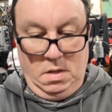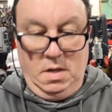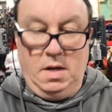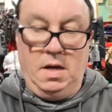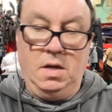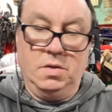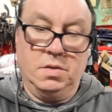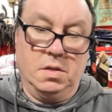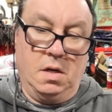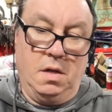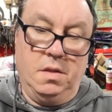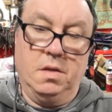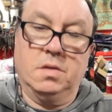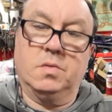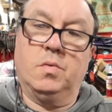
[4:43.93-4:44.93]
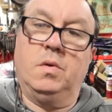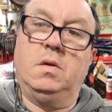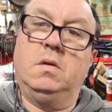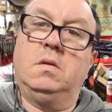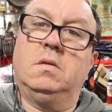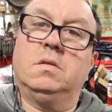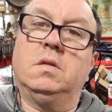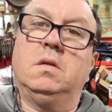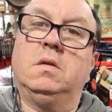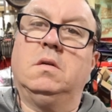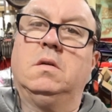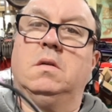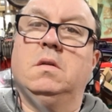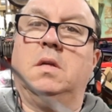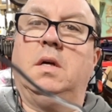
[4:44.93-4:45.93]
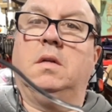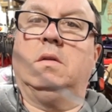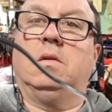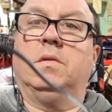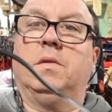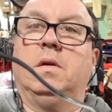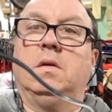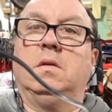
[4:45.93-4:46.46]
I also got this one, see, that little thing.